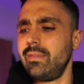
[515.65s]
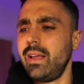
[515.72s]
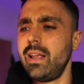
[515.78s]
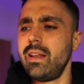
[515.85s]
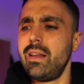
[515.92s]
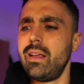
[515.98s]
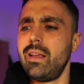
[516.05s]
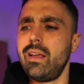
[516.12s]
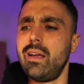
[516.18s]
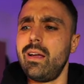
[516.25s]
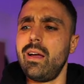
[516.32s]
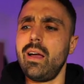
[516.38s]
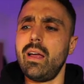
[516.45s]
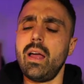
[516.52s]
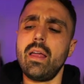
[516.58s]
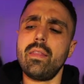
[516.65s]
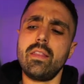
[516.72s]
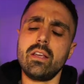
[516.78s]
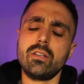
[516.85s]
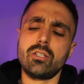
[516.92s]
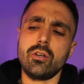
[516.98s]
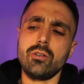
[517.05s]
And and
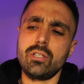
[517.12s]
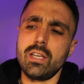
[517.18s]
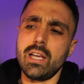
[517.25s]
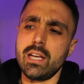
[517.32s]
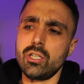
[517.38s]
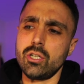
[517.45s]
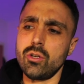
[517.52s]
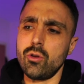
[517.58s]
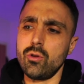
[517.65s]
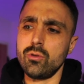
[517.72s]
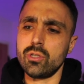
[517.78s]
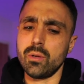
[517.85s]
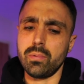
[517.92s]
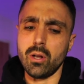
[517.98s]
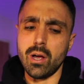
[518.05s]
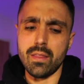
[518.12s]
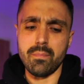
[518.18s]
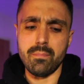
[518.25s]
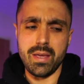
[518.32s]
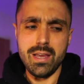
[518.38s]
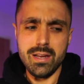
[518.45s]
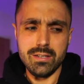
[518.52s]
the association who supply the
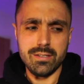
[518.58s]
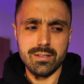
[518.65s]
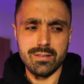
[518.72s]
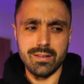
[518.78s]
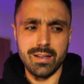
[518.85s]
meat,